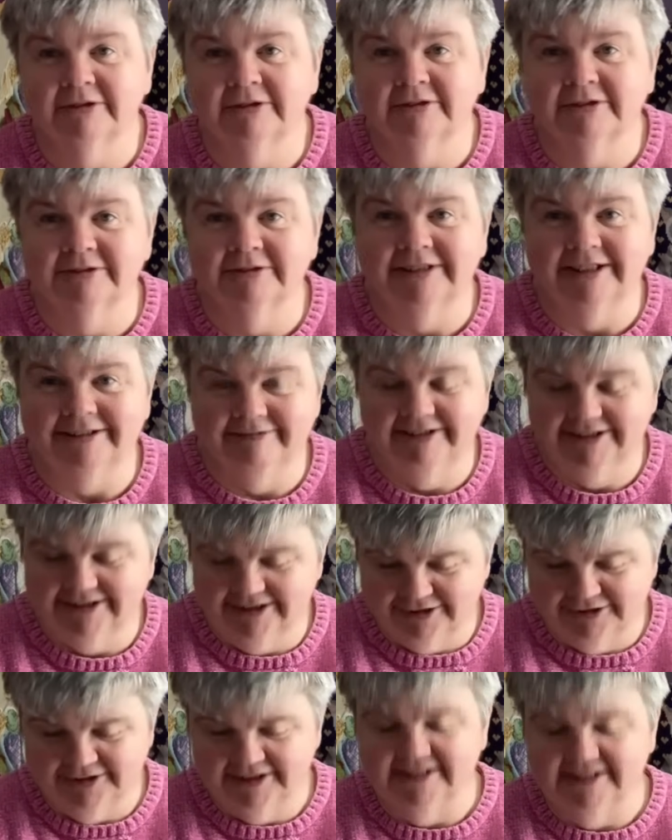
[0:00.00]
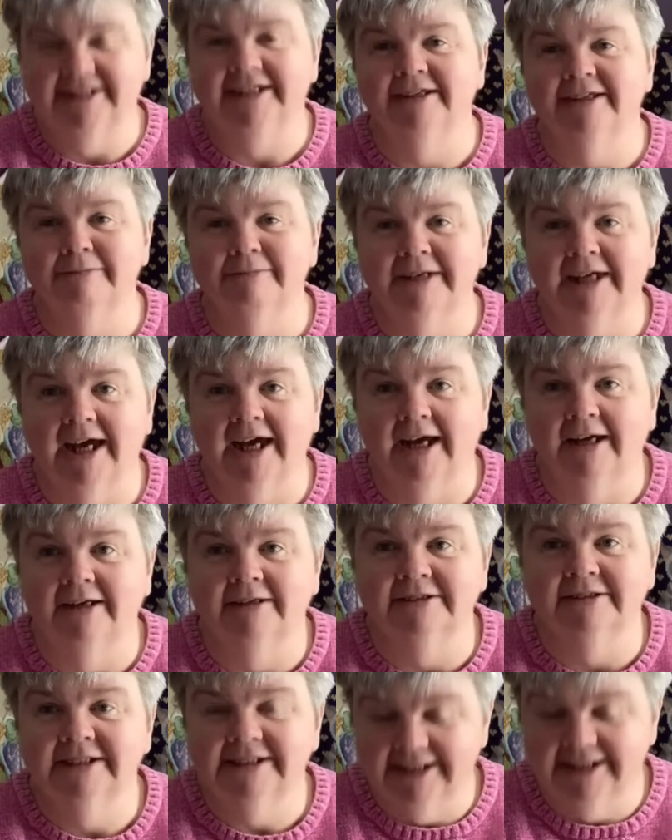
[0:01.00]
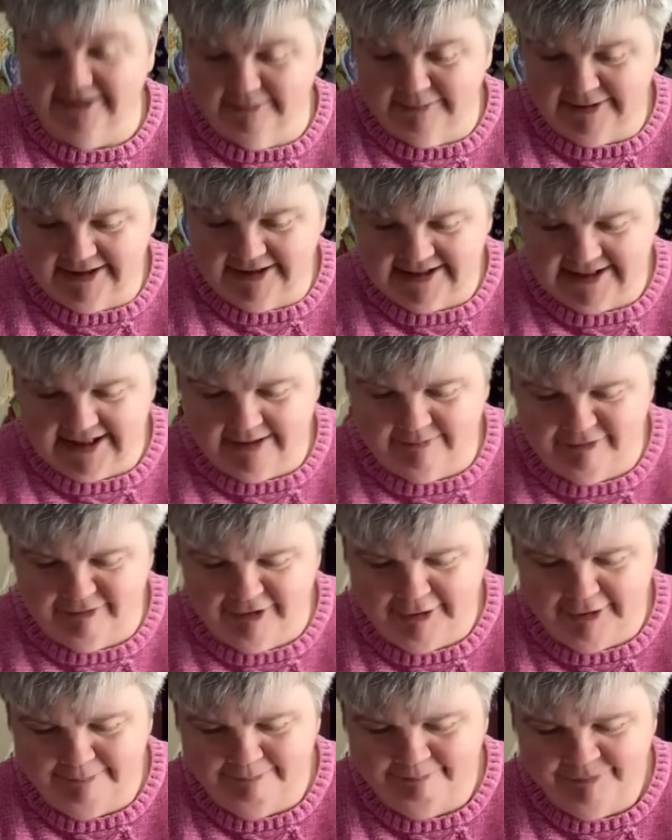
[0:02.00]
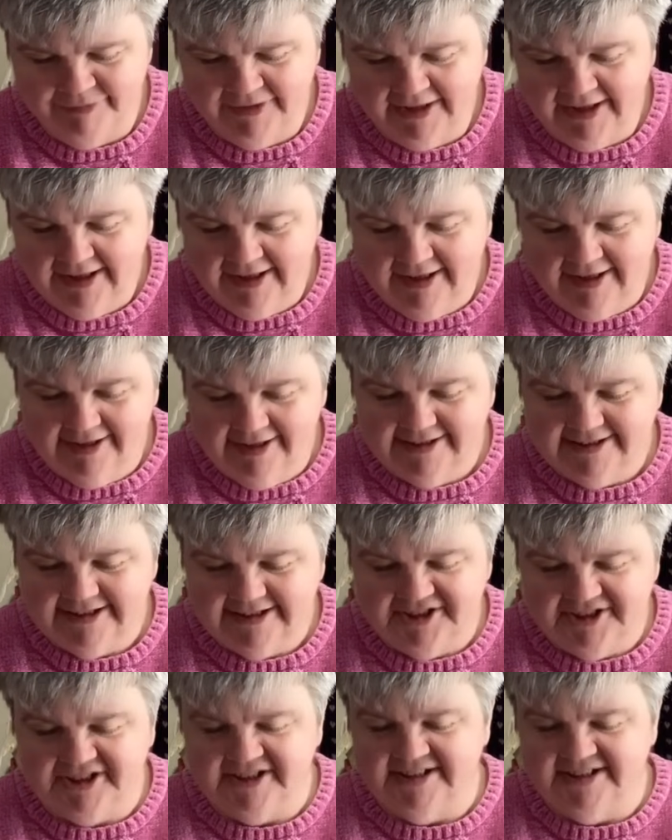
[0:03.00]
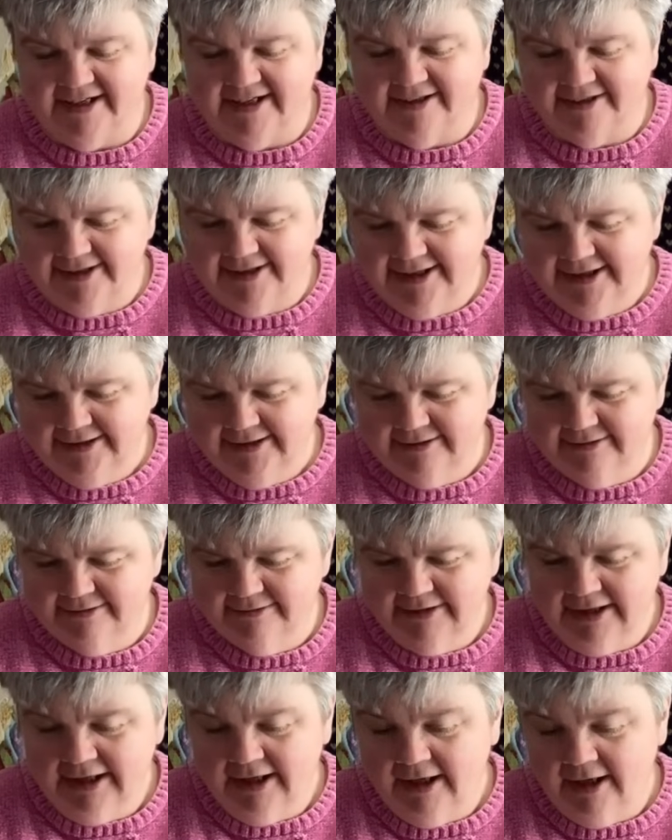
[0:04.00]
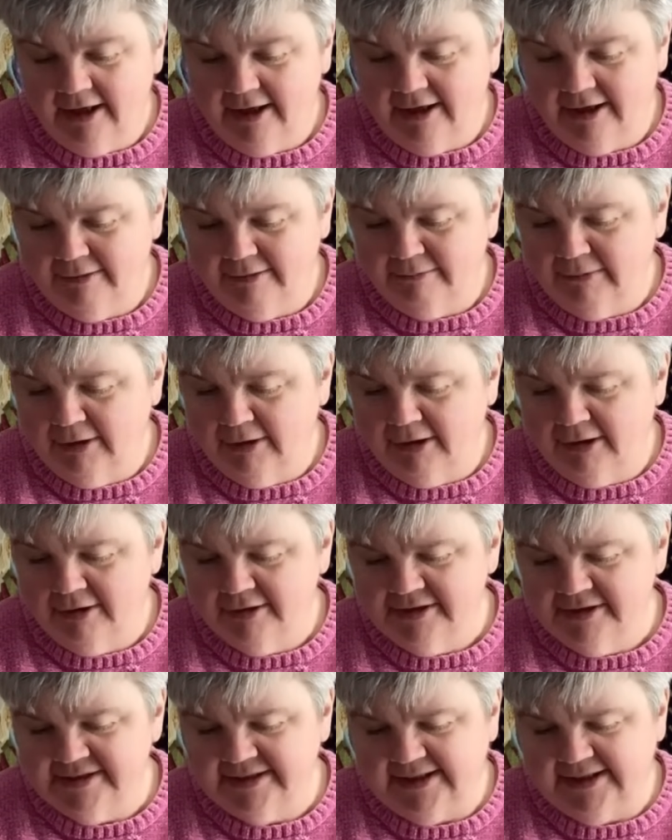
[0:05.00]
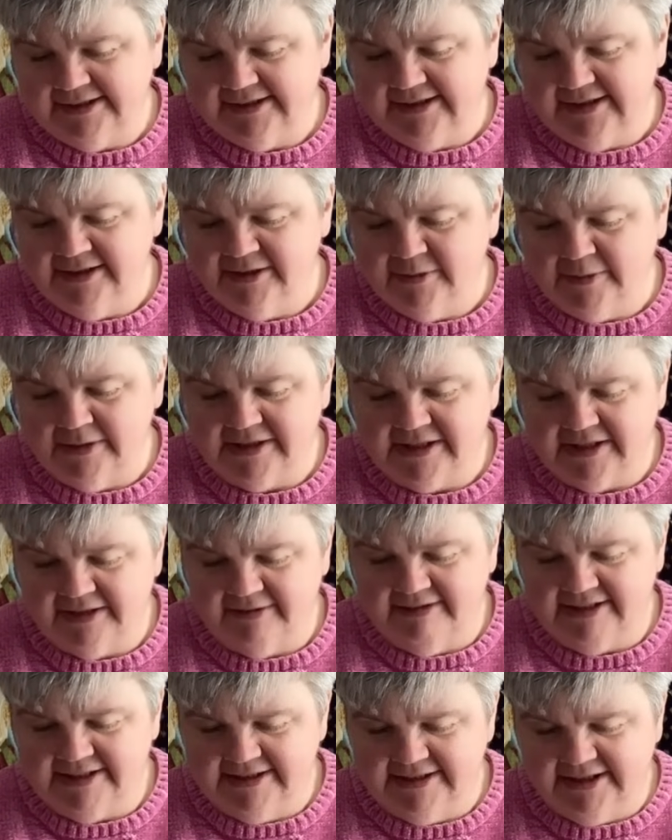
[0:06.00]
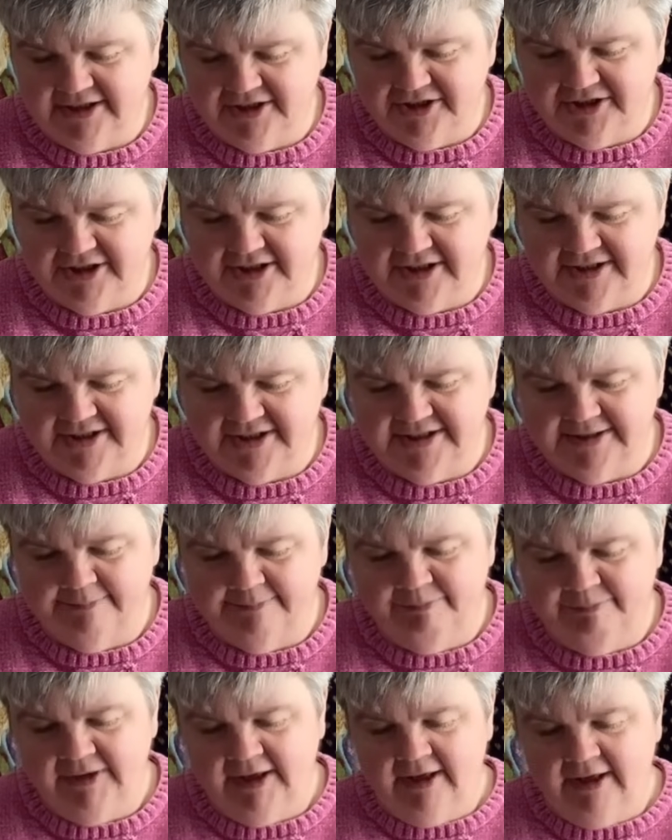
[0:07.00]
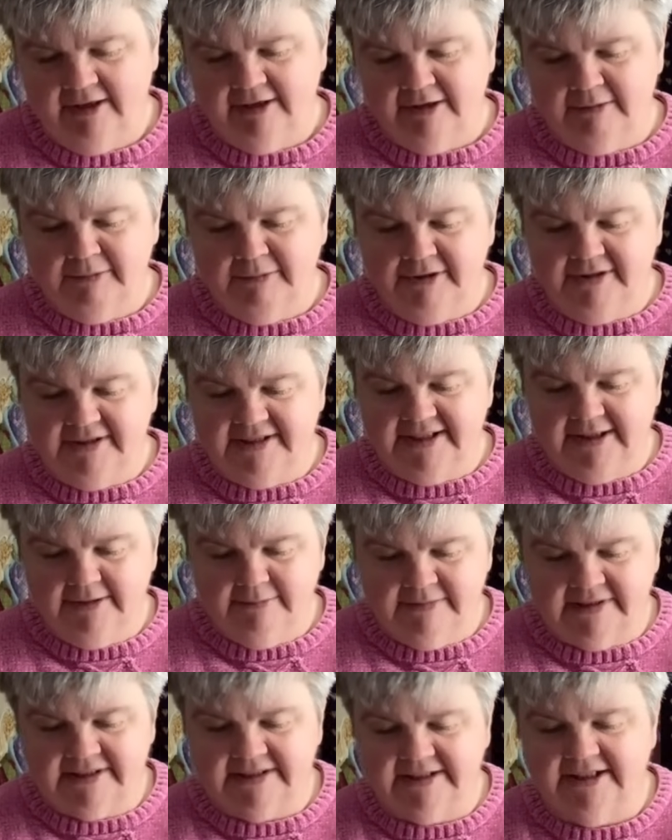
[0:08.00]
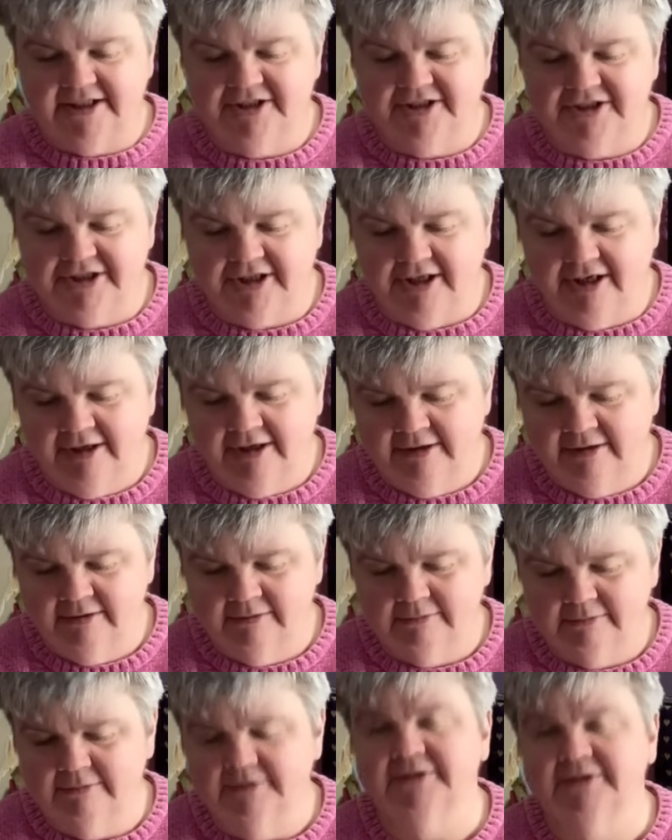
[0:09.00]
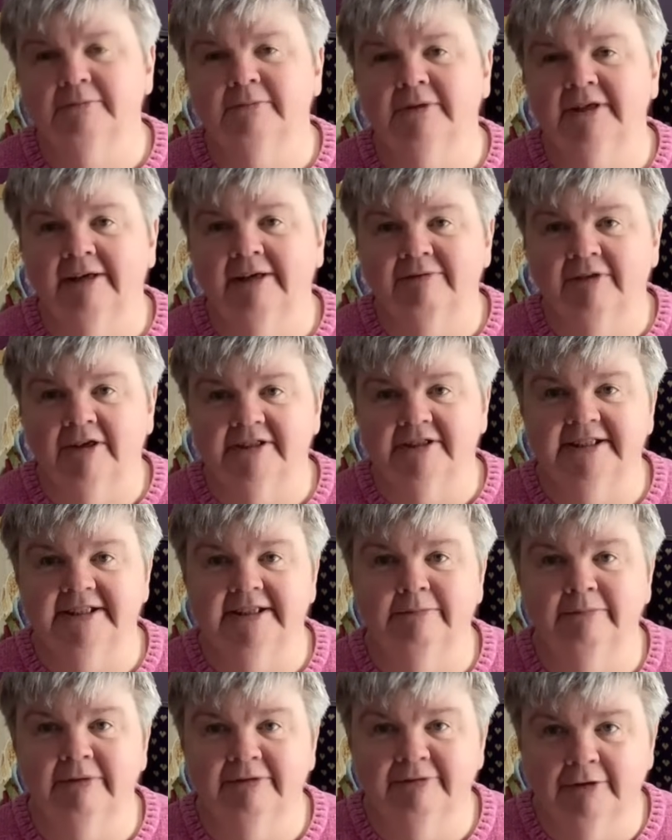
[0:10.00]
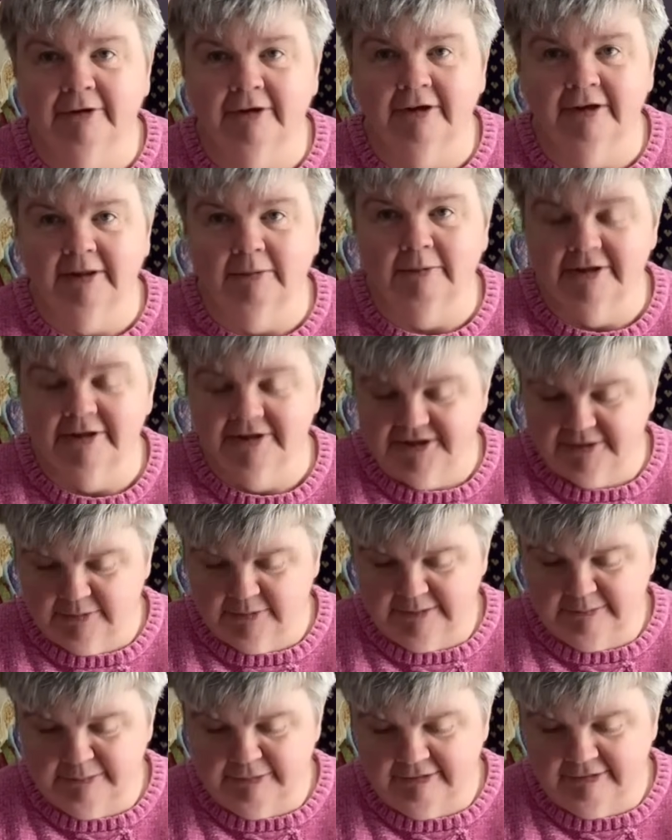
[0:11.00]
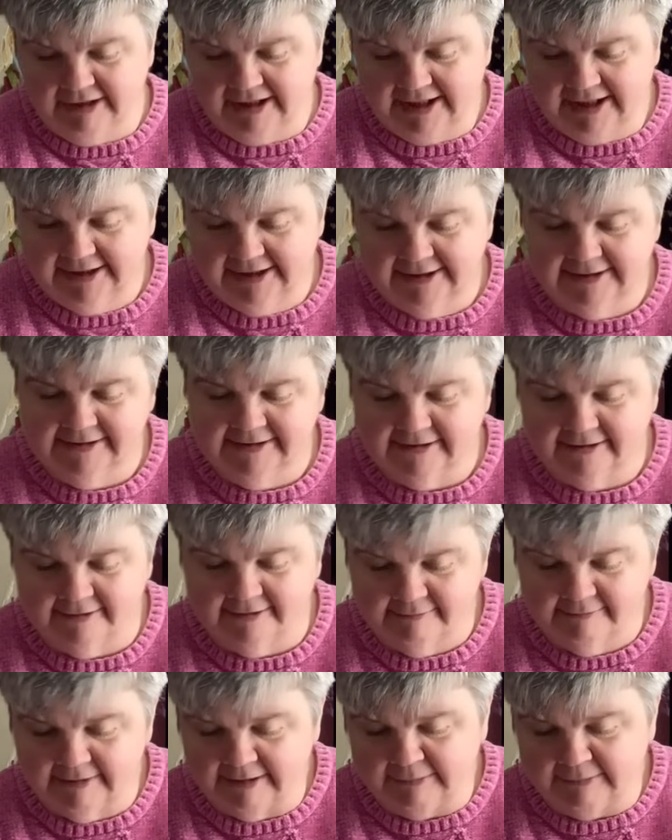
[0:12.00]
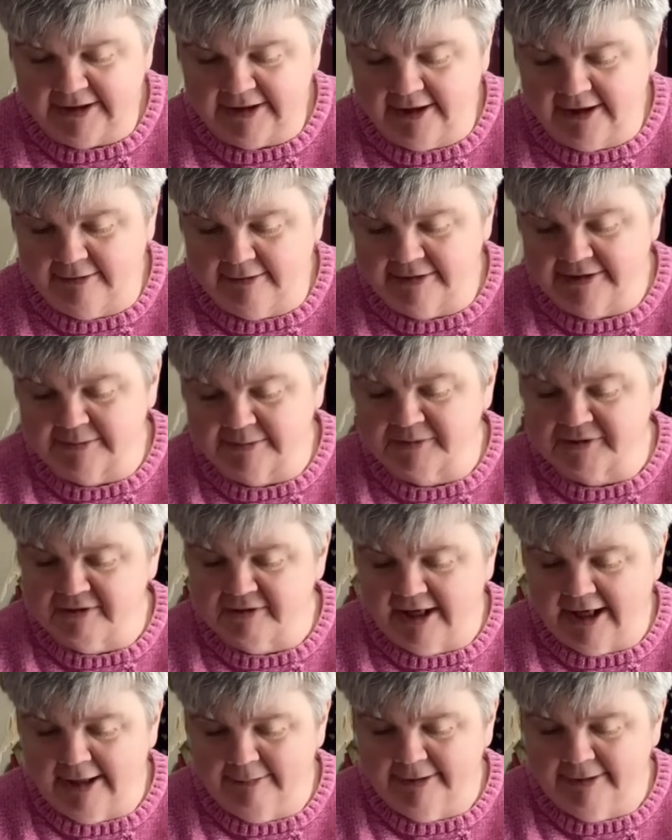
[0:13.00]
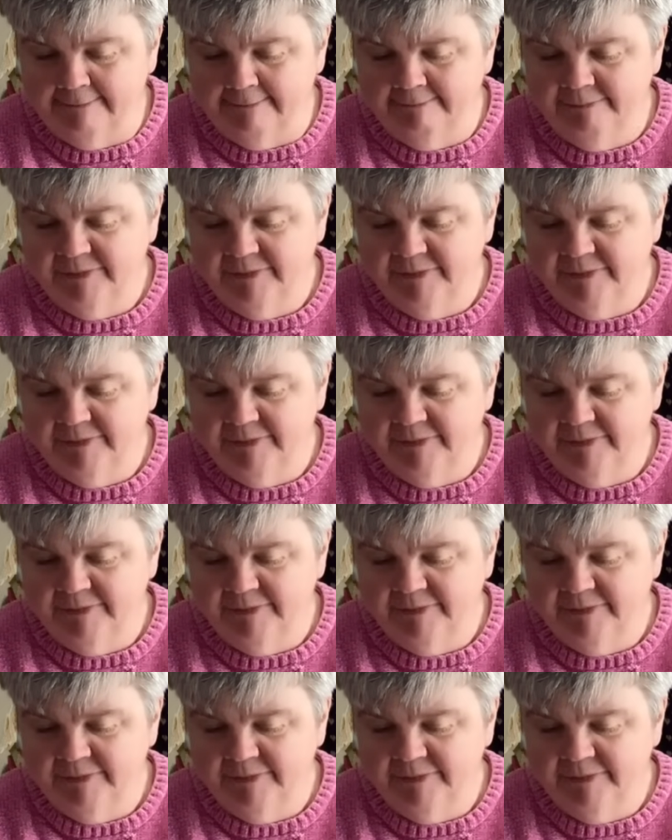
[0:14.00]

Isn't it really good to see them again and see them in the same room? Stitchy Sally, August 1823 Stitchers. The Museum Stitcher, somebody I've not seen before, and I watched the whip parade, so I'm now a subscriber.